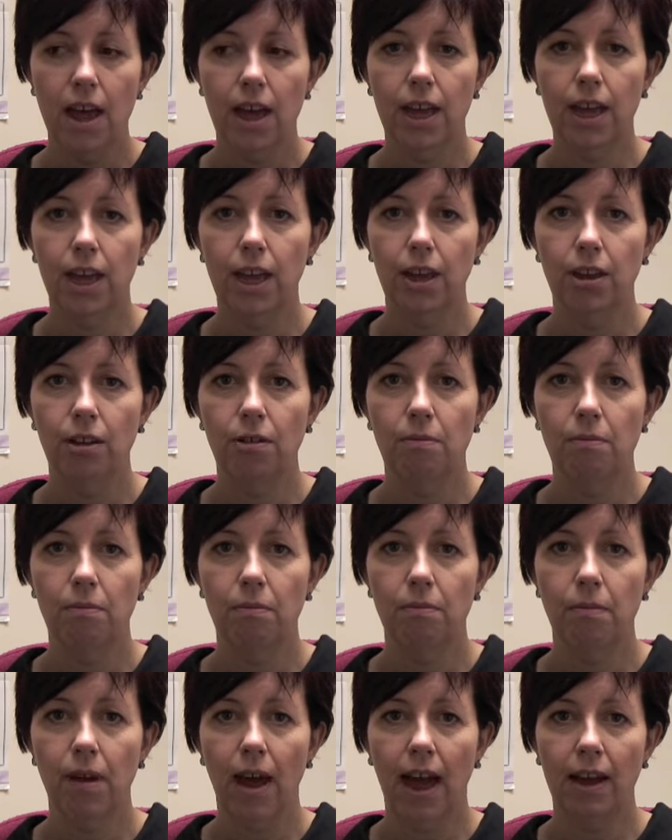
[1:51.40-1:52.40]

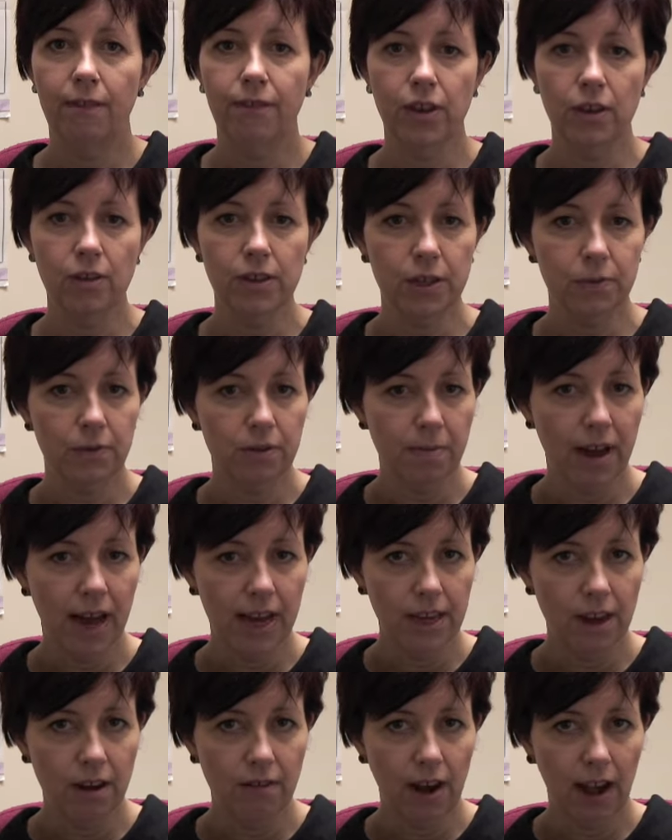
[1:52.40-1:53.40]
I've used it with my
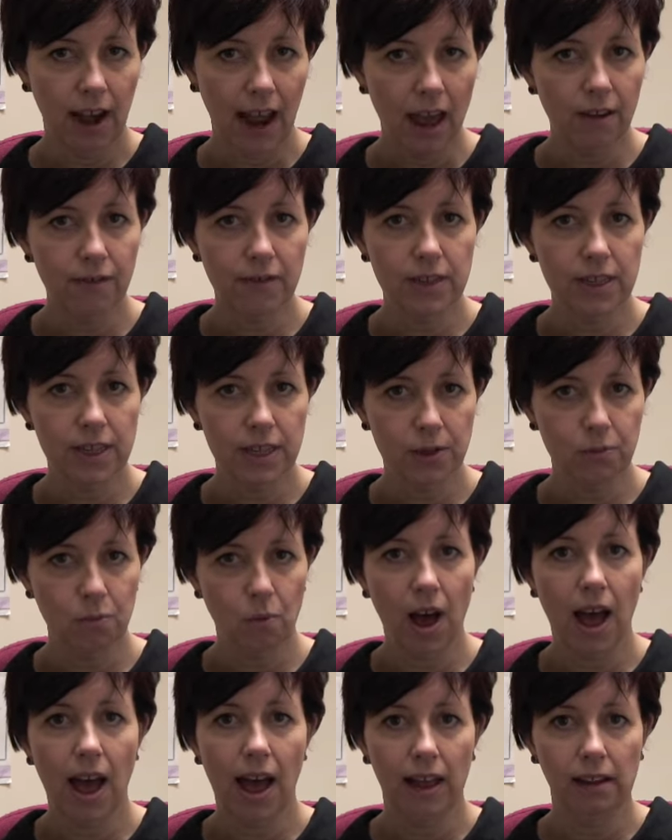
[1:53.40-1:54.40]
Year 11s as
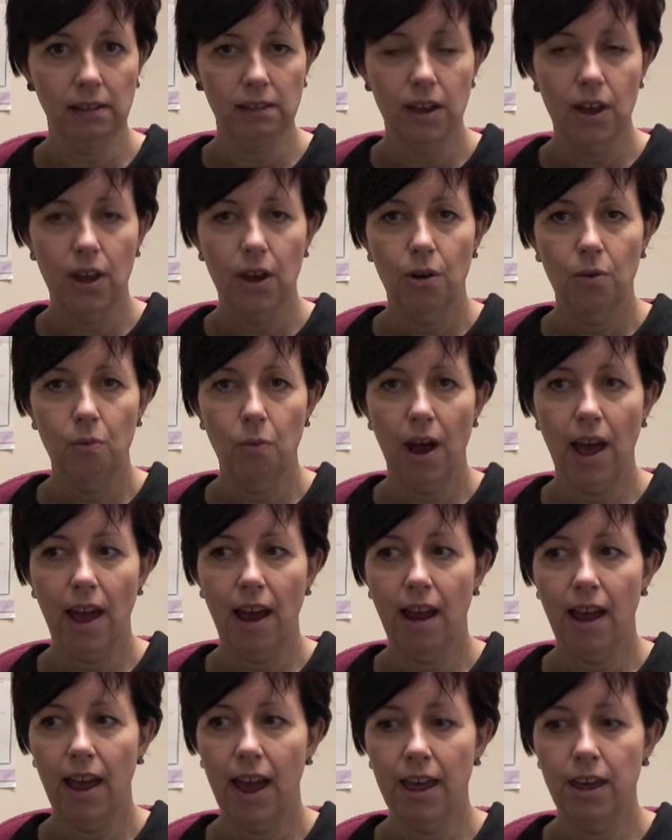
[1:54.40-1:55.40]
well,
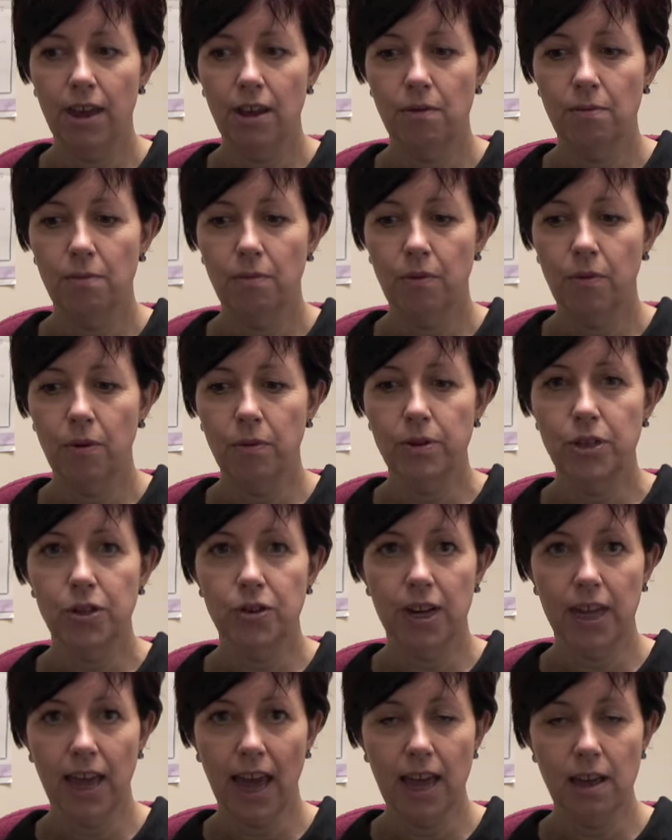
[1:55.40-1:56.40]
where we were
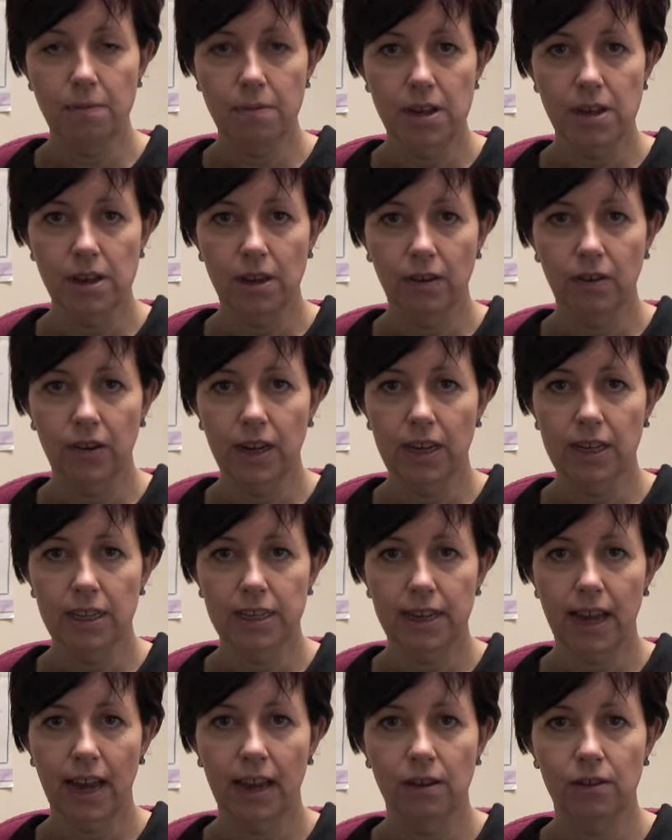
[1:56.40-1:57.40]
doing a gaming
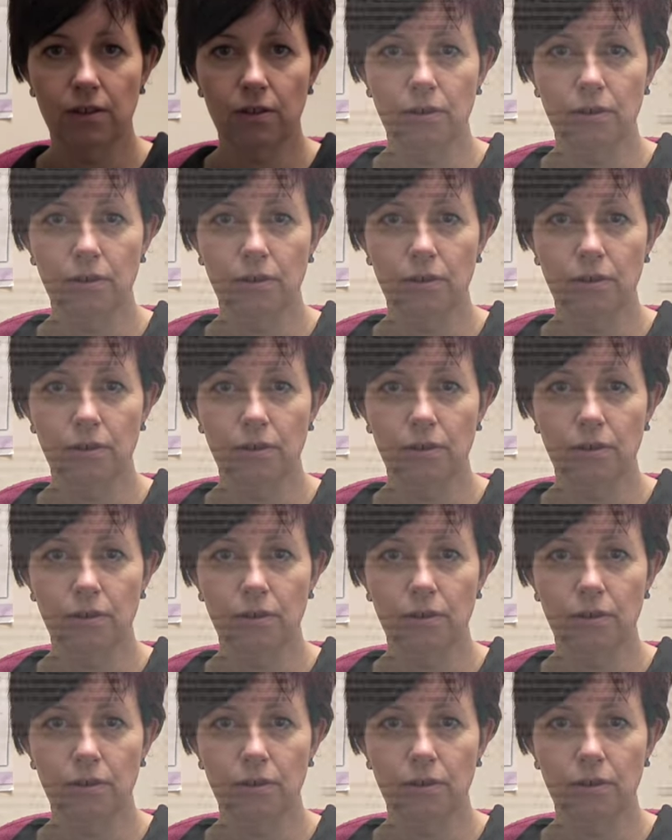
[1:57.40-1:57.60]
unit, and